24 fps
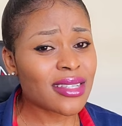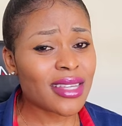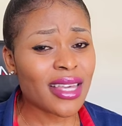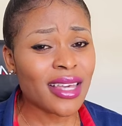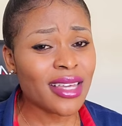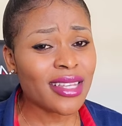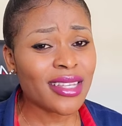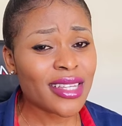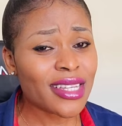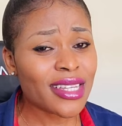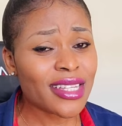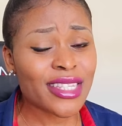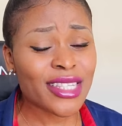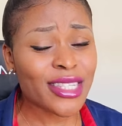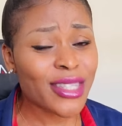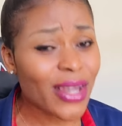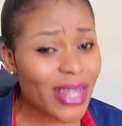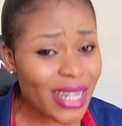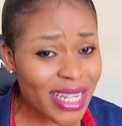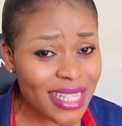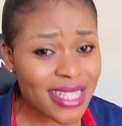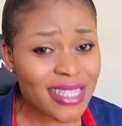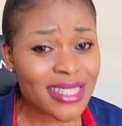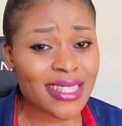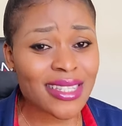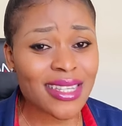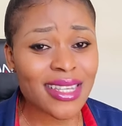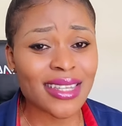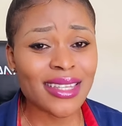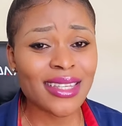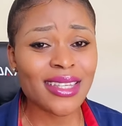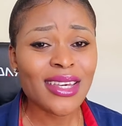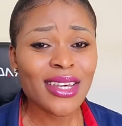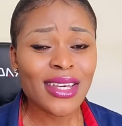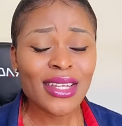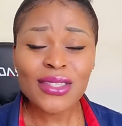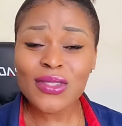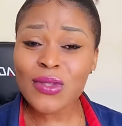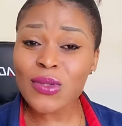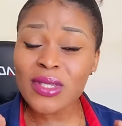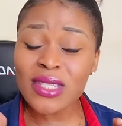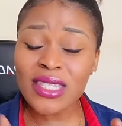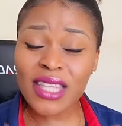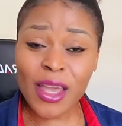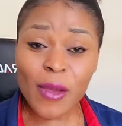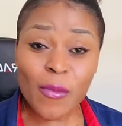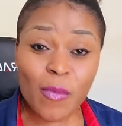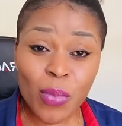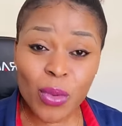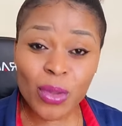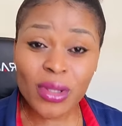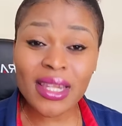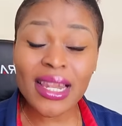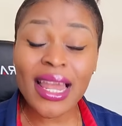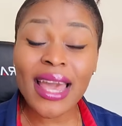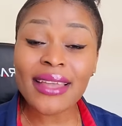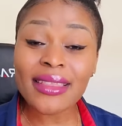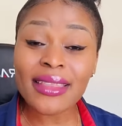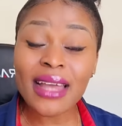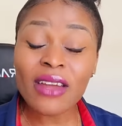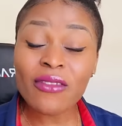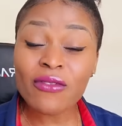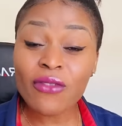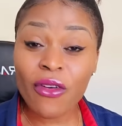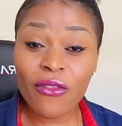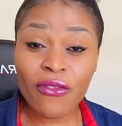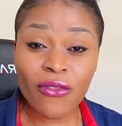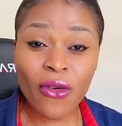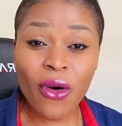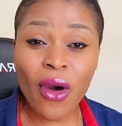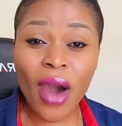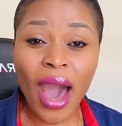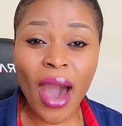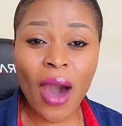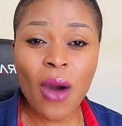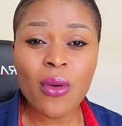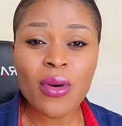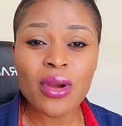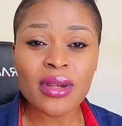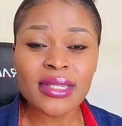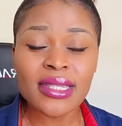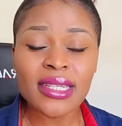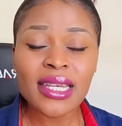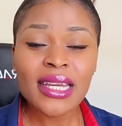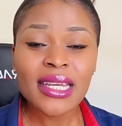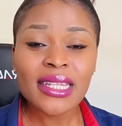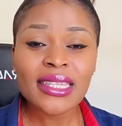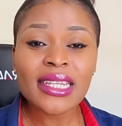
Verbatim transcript: it's not easy to stay put like that for four hours.